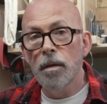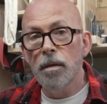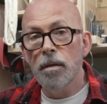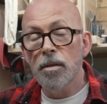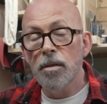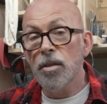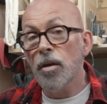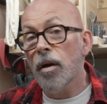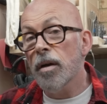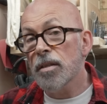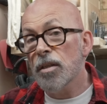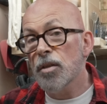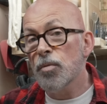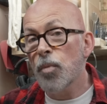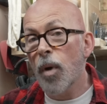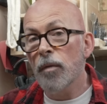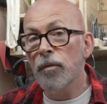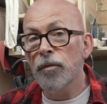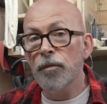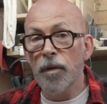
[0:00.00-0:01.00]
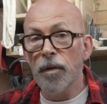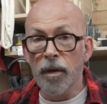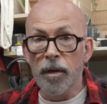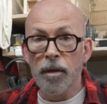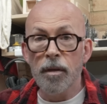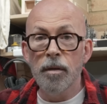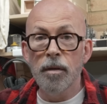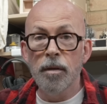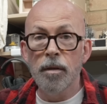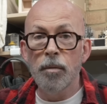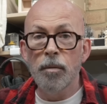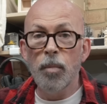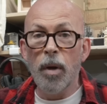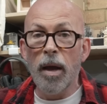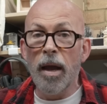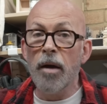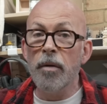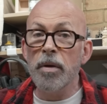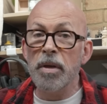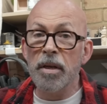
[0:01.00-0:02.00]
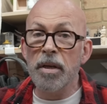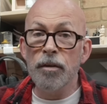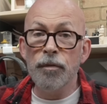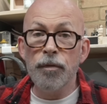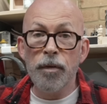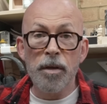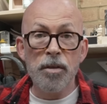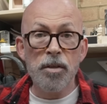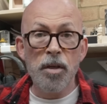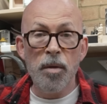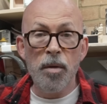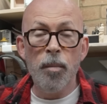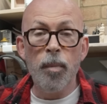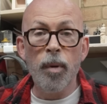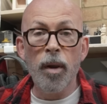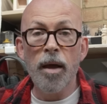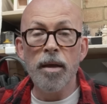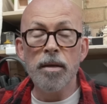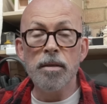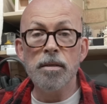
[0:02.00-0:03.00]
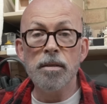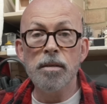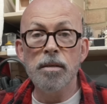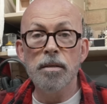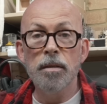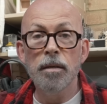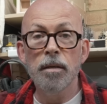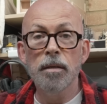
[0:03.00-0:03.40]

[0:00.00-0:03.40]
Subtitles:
Size is one thing, but how are you going to fix it in place?